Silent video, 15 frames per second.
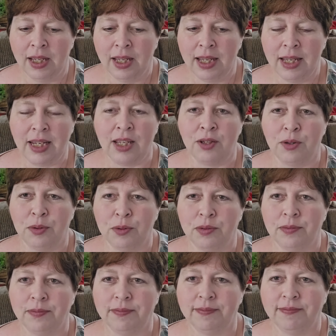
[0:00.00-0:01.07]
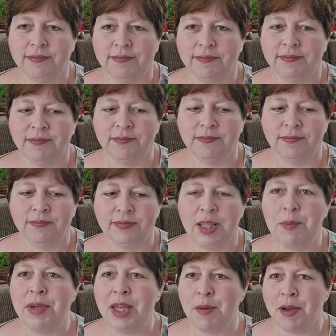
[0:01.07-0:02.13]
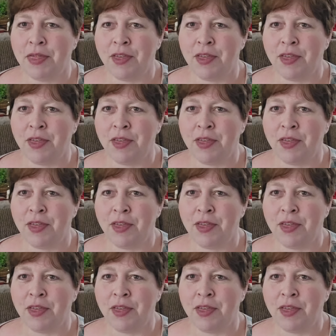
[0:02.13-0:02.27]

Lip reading: anywho, let me get my